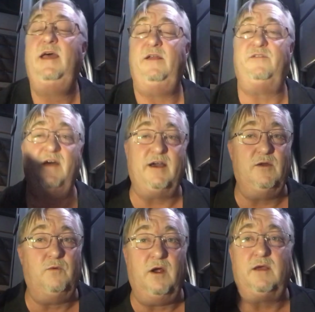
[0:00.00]
It's not going
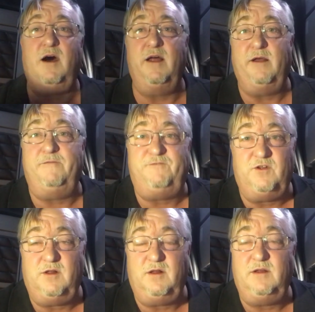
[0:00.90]
to work on a
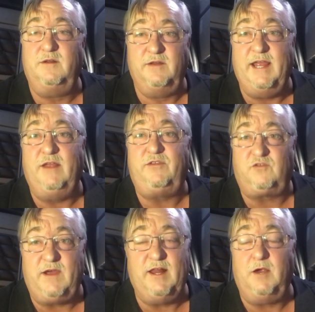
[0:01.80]
full length
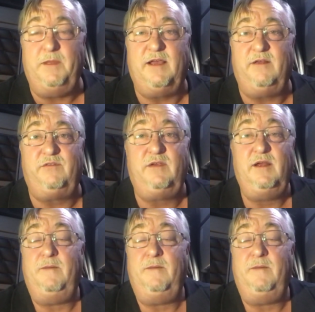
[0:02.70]
trailer because